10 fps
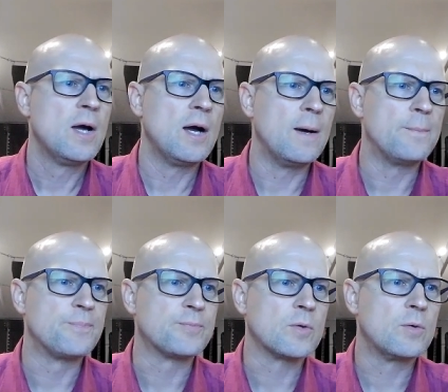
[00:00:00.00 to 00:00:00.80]

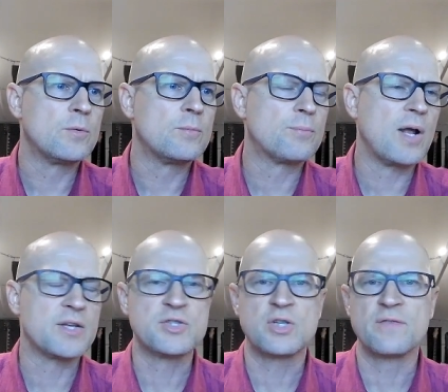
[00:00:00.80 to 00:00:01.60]
um,
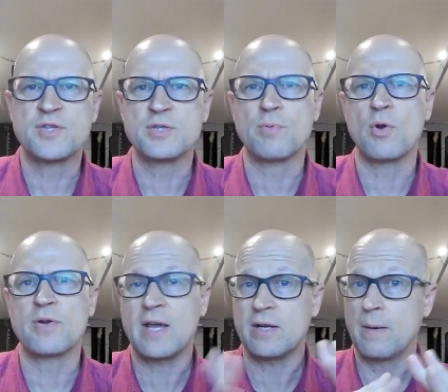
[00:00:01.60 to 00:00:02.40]
products and services
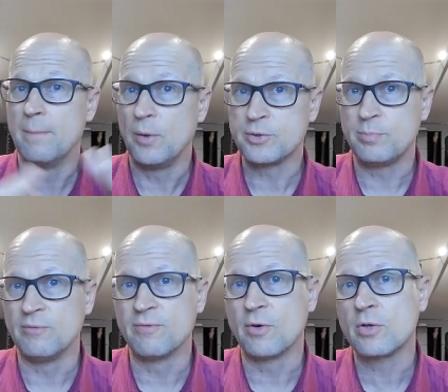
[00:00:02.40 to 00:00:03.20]
broken down into
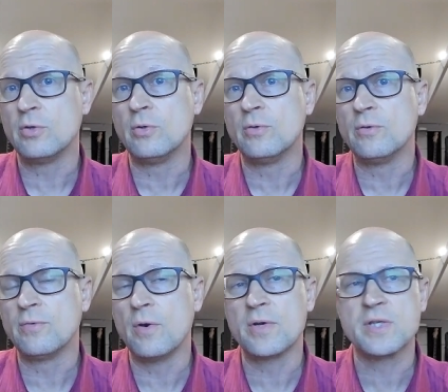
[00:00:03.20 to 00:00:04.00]
multiple vertical
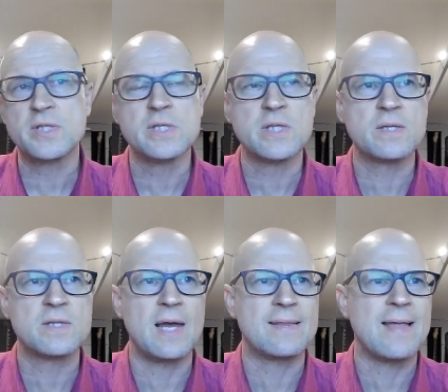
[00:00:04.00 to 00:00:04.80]
focuses, things
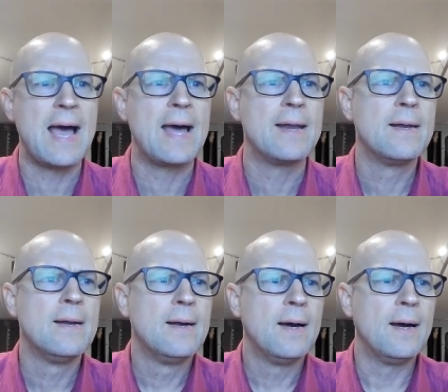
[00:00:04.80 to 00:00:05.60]
like that.
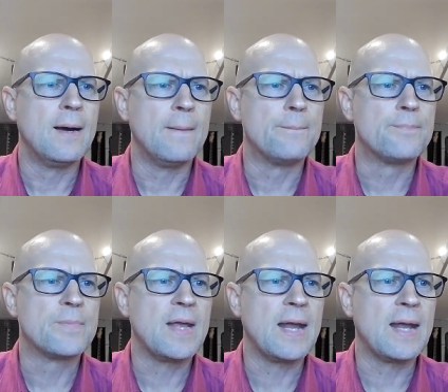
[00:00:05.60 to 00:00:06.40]
Um,
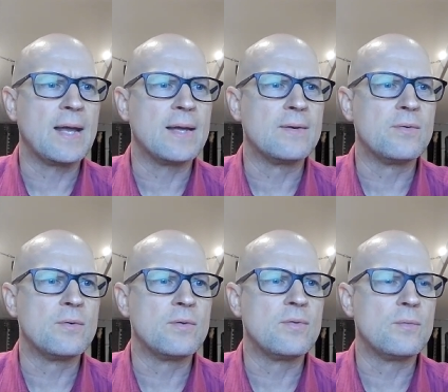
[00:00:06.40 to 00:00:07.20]
and
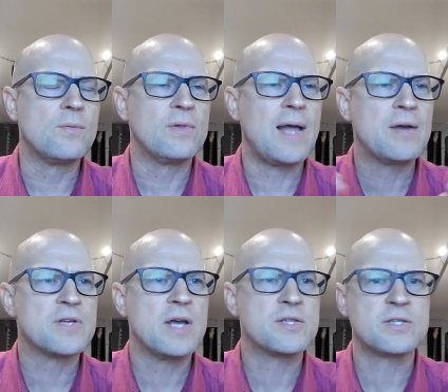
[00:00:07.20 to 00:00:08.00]
allows
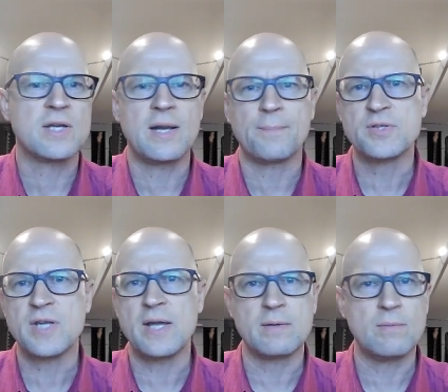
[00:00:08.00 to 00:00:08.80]
us to kind of
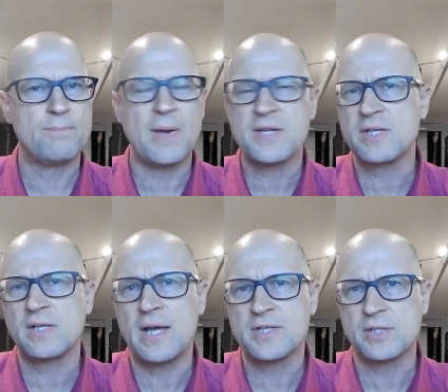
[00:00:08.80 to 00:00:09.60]
present best in
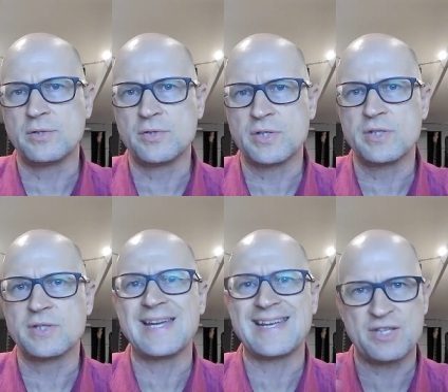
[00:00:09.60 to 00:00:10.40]
class solutions,
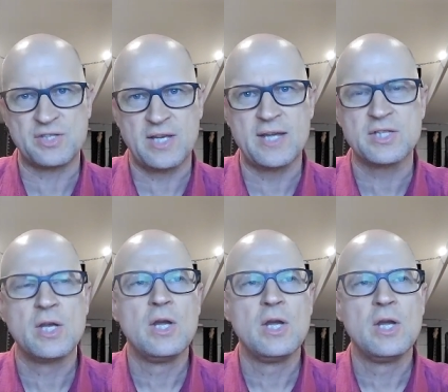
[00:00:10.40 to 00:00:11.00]
like in this case,